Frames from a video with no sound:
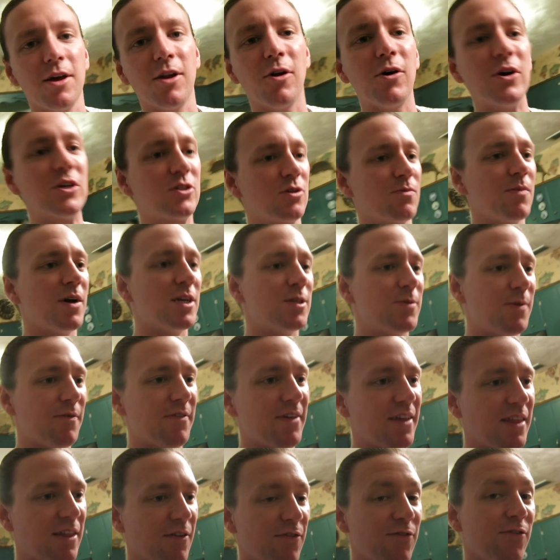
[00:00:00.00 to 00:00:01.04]
it always reminds me of
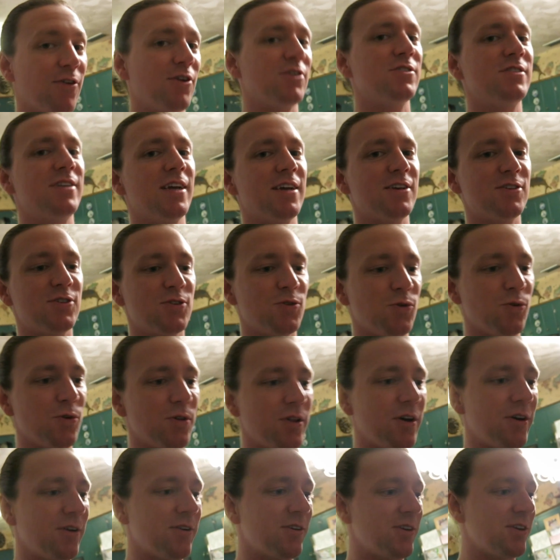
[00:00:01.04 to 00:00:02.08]
like the first day of school
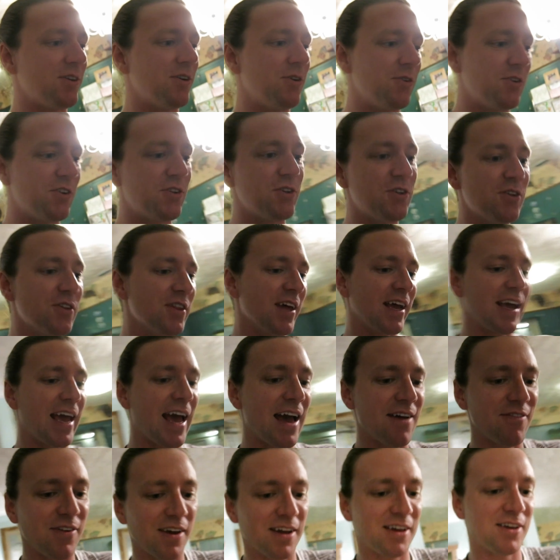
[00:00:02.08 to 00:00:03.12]
though. You know, you like
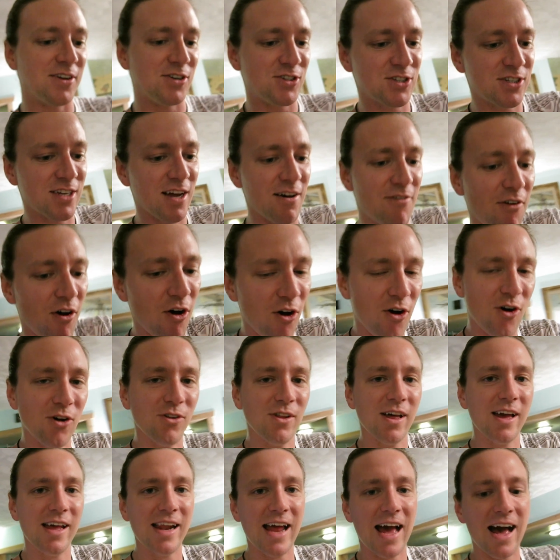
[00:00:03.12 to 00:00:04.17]
have like your stuff all
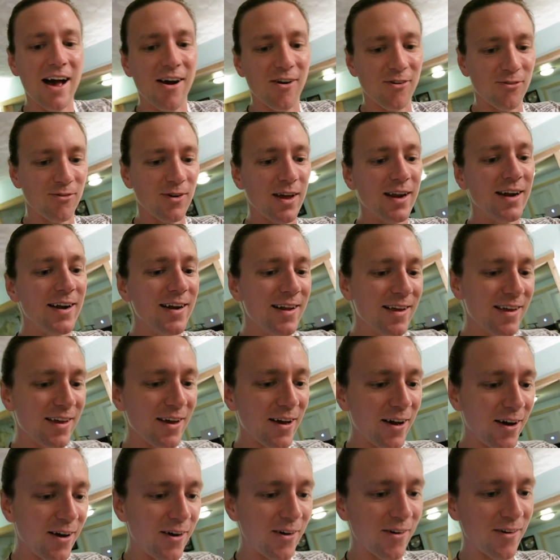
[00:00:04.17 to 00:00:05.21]
laid out, ready to
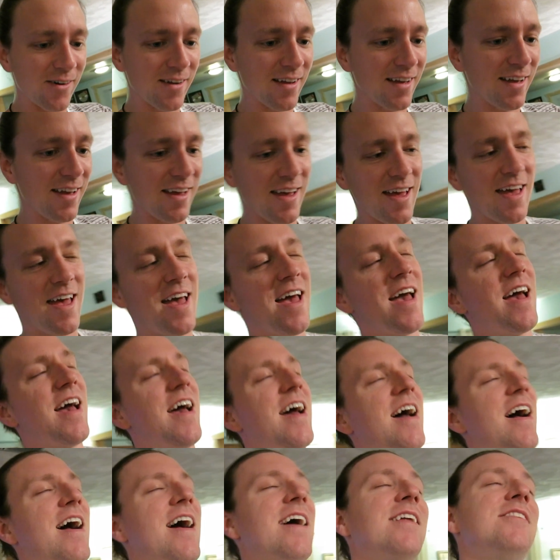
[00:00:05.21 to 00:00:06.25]
go.
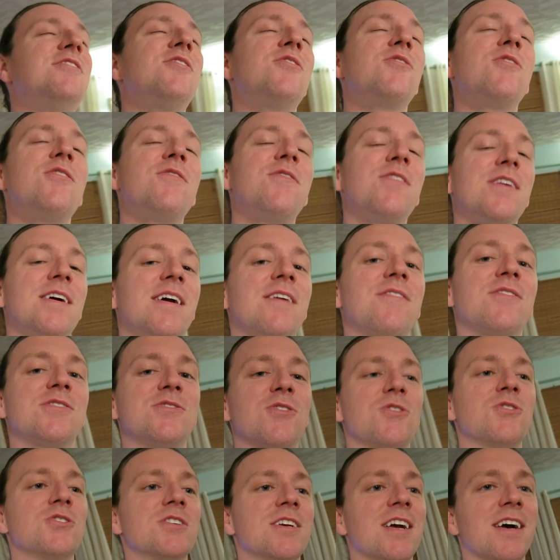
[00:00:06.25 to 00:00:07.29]
I don't know if I ever
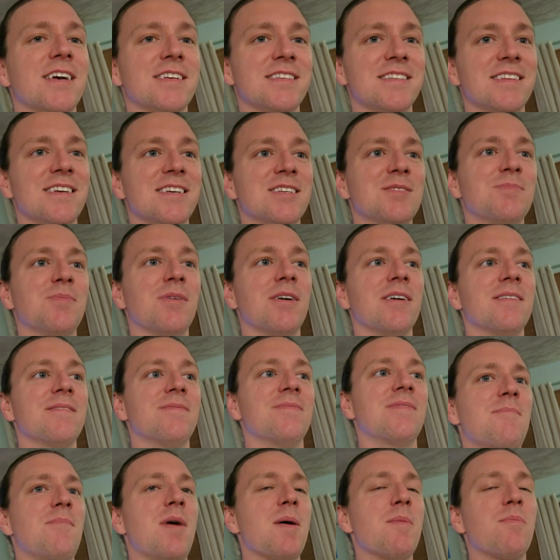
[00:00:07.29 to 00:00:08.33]
told you guys this, but
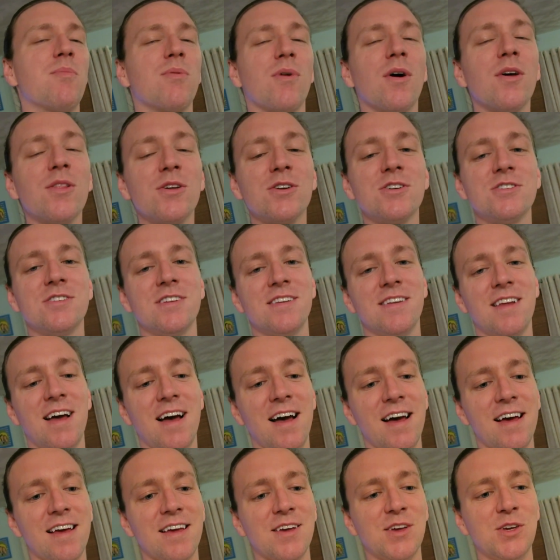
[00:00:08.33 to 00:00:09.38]
my brothers and
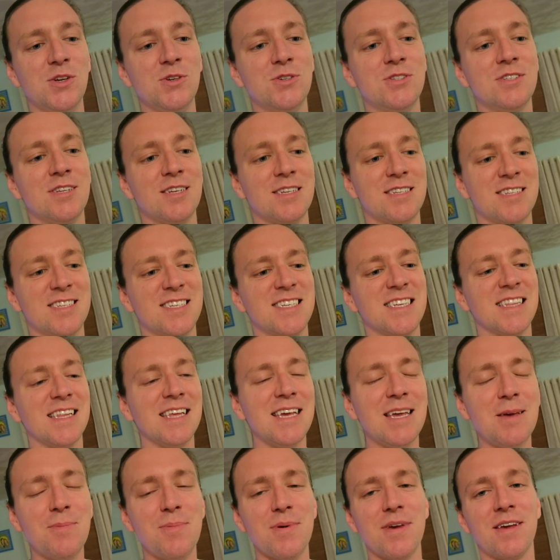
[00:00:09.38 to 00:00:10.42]
I used to
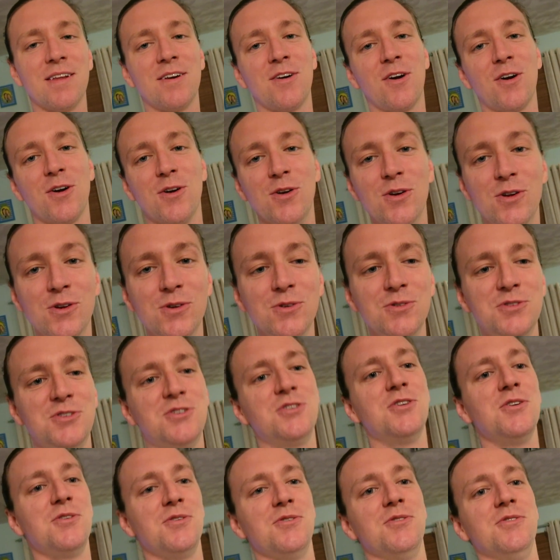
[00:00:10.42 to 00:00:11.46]
sleep in our new
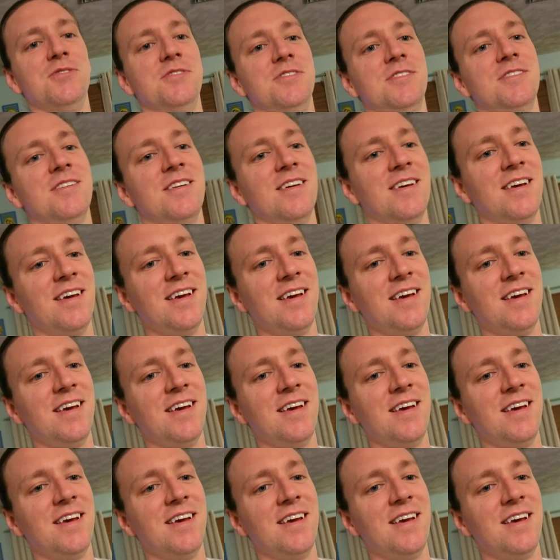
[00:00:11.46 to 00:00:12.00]
shoes